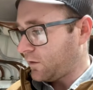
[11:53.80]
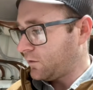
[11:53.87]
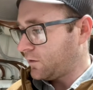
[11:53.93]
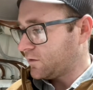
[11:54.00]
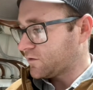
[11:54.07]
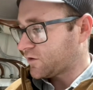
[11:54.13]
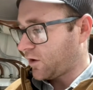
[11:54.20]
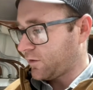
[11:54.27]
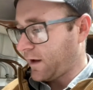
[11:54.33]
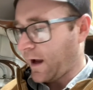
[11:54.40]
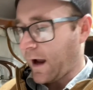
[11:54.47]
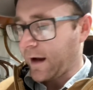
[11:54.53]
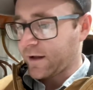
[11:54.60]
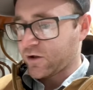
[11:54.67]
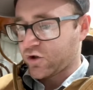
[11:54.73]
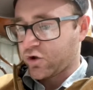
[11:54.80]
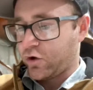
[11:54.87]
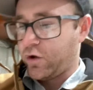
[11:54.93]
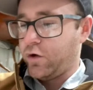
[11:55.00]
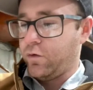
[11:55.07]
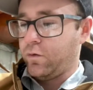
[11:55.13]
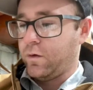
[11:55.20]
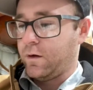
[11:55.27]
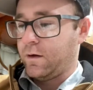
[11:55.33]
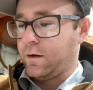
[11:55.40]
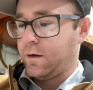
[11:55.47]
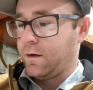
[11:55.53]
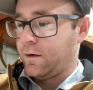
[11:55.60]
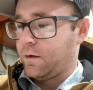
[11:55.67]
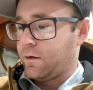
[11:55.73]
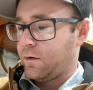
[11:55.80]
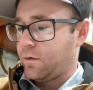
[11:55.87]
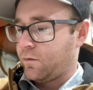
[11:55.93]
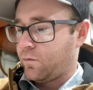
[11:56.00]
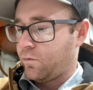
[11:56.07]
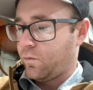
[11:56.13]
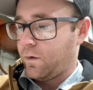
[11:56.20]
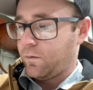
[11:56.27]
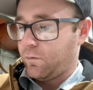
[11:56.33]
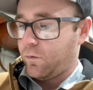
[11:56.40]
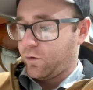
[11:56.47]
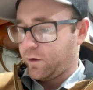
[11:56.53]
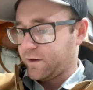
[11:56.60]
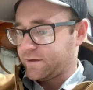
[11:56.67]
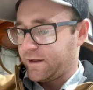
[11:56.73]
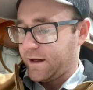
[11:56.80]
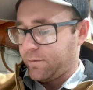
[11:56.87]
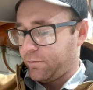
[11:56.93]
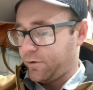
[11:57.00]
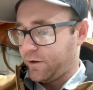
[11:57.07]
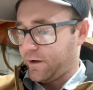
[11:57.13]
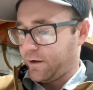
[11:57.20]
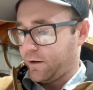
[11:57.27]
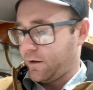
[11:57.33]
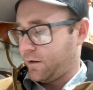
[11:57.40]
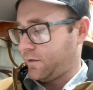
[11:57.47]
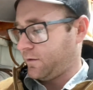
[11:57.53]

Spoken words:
So yeah, I can show you one more example here.